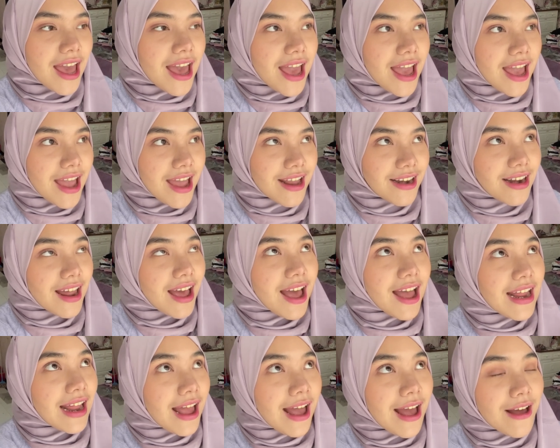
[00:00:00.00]
And
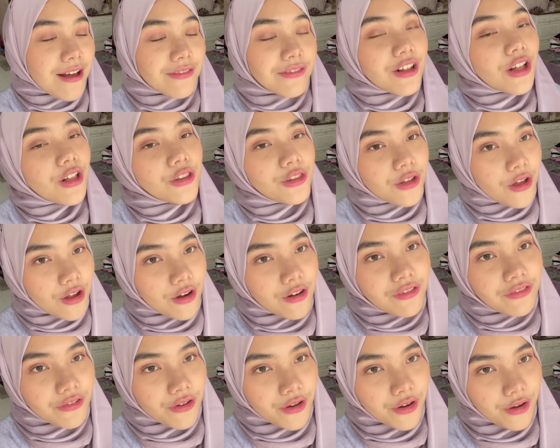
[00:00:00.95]
I have a lot
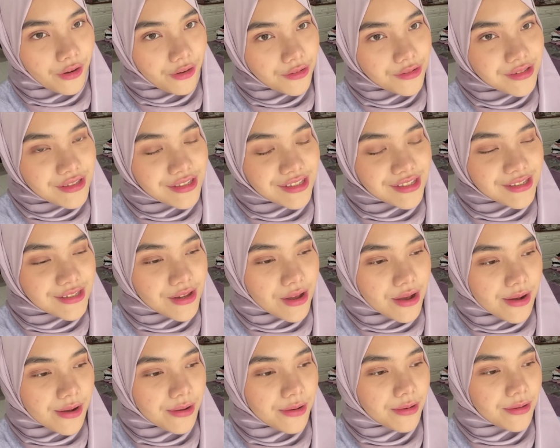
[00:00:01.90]
of photos,
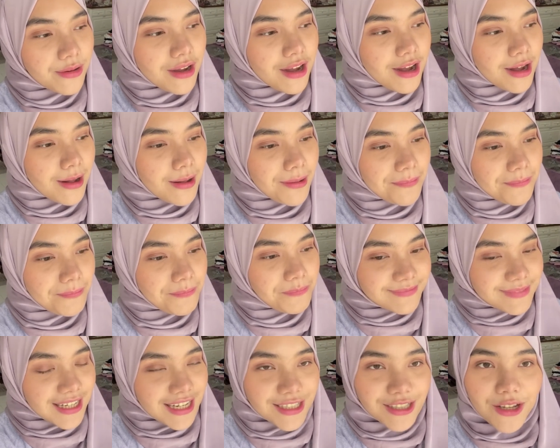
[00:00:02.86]
so
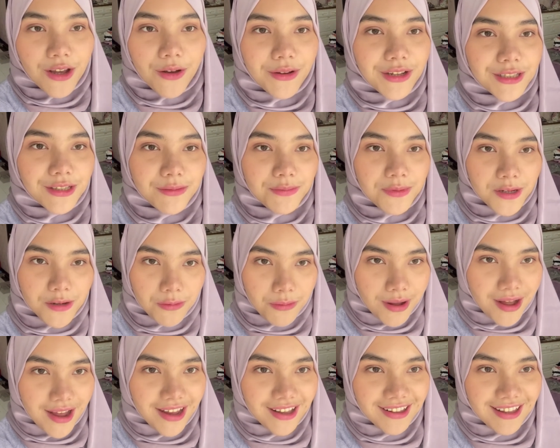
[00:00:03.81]
it's going to be a
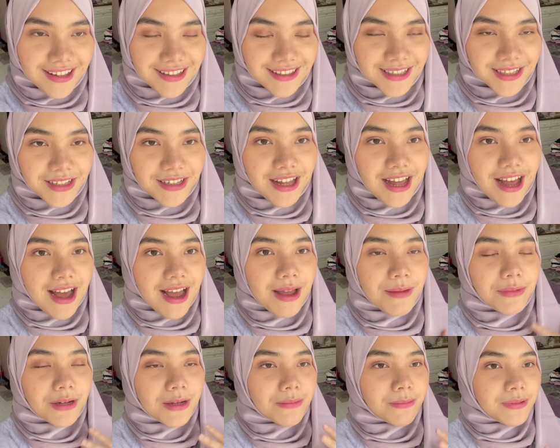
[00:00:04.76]
while until
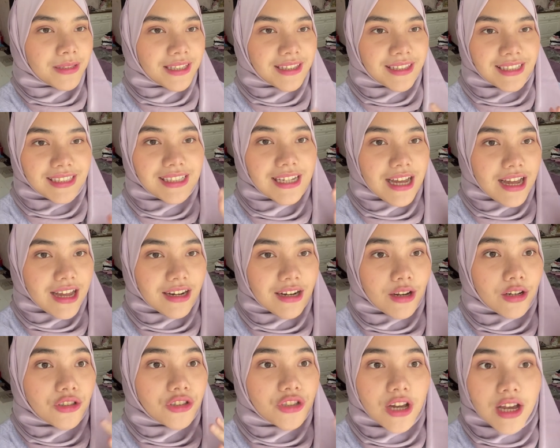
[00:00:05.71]
I'm completely done
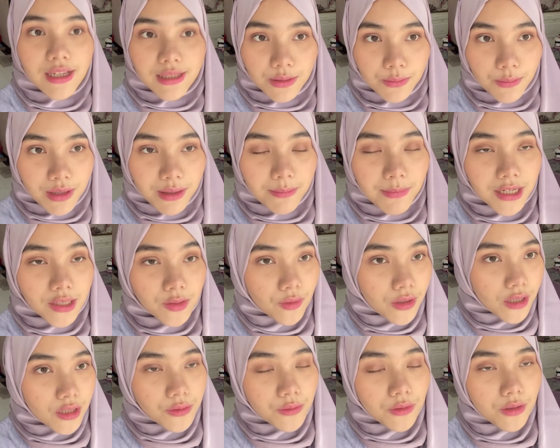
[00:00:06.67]
just with my
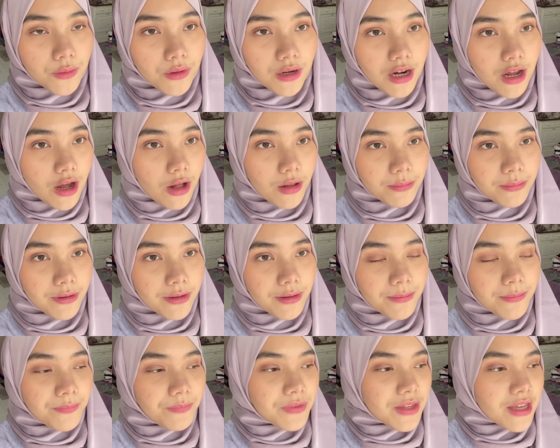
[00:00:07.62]
2021
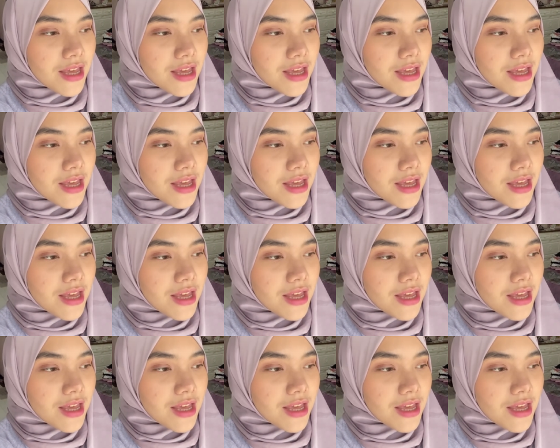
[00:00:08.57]
album.